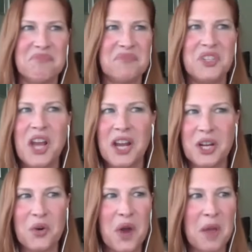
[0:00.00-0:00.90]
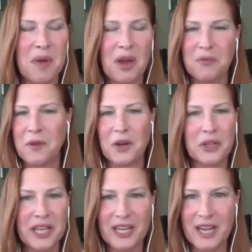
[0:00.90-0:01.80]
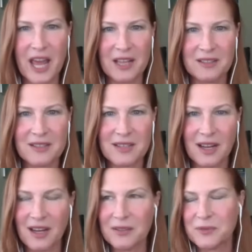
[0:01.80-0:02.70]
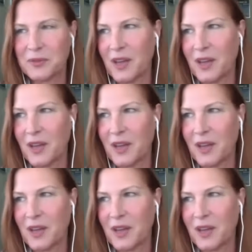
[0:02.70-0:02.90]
chatting away about fairly inane stuff.